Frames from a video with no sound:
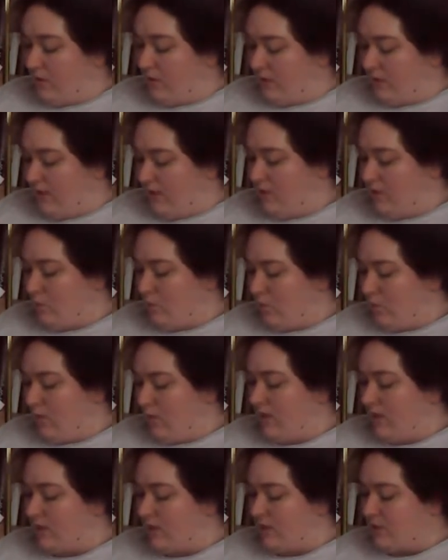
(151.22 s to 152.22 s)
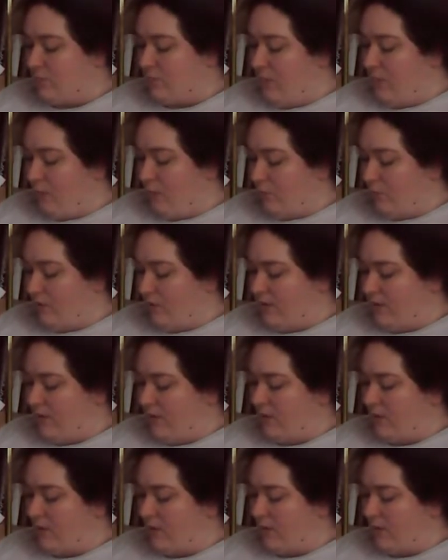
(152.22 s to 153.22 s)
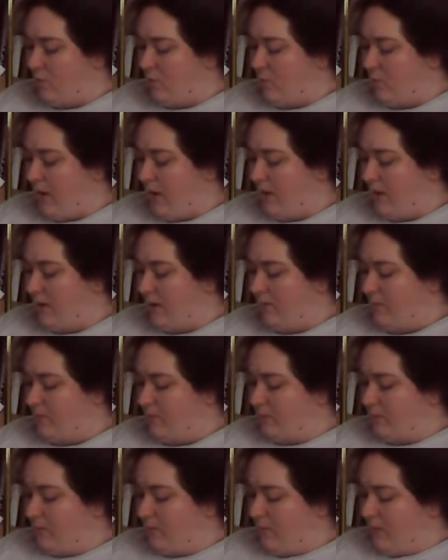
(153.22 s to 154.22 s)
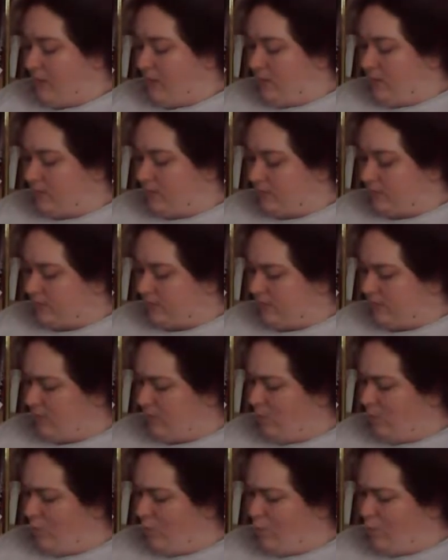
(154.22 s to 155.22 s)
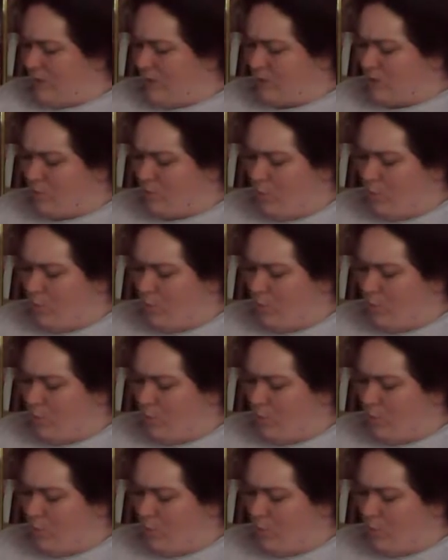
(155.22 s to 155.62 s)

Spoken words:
these were expounded in a way which